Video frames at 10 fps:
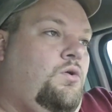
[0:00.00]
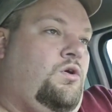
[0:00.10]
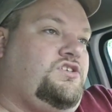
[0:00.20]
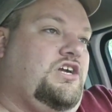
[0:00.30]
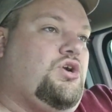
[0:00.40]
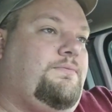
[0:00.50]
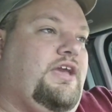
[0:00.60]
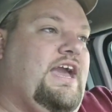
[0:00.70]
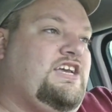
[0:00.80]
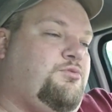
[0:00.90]
Once I dropped
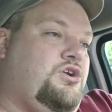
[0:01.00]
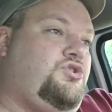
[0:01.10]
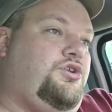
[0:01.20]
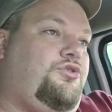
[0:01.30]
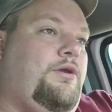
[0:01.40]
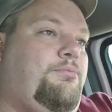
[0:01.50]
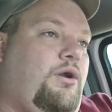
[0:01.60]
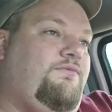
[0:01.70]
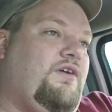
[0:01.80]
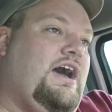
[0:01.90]
the gas pressure to
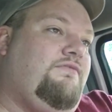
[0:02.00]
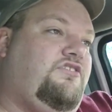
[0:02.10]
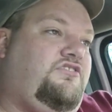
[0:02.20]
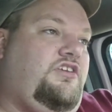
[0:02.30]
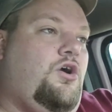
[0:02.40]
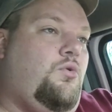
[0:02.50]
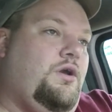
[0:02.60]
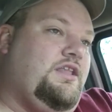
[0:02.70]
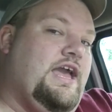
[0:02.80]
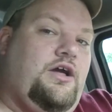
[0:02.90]
3.5, the CO
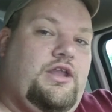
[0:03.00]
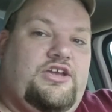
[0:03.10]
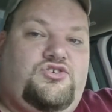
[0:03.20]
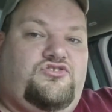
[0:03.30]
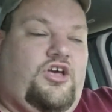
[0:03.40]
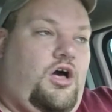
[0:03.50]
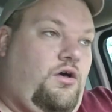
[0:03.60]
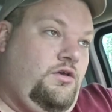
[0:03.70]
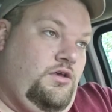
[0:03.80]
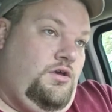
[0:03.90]
went down, as you saw.
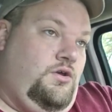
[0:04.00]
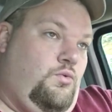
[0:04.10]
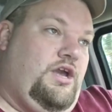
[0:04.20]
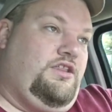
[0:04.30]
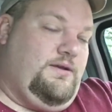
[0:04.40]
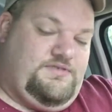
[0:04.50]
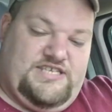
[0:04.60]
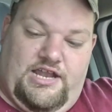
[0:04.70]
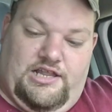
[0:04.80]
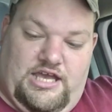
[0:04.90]
We ended up
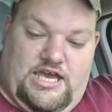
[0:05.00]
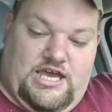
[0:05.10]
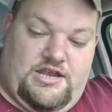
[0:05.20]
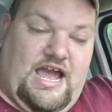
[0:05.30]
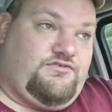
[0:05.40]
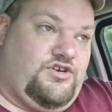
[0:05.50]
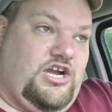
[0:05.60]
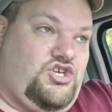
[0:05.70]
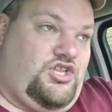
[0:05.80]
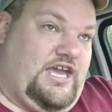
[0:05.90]
settling in after
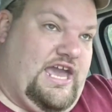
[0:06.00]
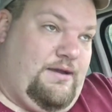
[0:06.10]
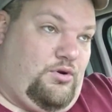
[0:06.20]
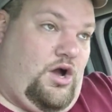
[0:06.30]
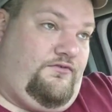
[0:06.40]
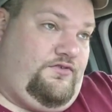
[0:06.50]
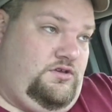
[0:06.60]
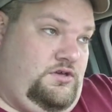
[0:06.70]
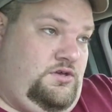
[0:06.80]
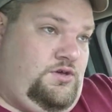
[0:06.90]
I shut the camera off.
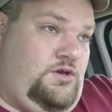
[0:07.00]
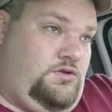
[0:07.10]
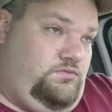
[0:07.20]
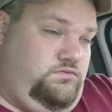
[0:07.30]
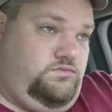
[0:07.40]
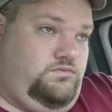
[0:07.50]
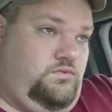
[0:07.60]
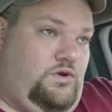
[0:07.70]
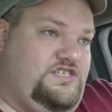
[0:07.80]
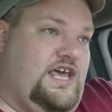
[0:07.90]

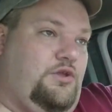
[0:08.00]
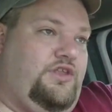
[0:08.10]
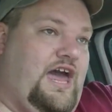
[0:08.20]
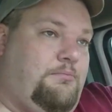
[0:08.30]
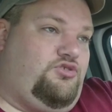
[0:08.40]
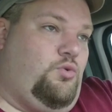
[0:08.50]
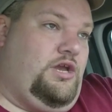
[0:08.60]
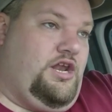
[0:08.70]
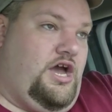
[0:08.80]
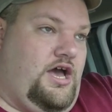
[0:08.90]
We settled down
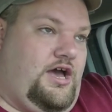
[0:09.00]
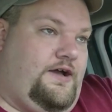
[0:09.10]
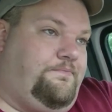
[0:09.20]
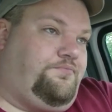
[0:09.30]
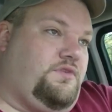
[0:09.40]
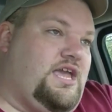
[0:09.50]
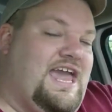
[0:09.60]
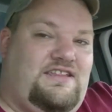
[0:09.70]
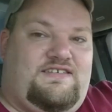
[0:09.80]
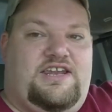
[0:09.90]
between
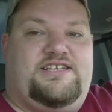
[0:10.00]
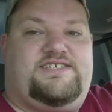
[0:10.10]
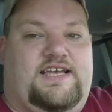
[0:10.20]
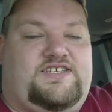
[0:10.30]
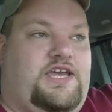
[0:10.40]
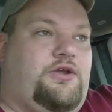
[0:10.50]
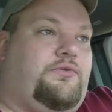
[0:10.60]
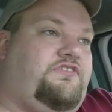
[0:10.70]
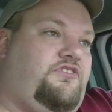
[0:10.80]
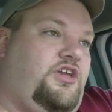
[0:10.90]
18 and 16
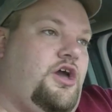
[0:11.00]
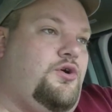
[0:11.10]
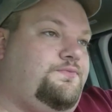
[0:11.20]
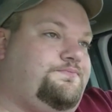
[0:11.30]
on CO.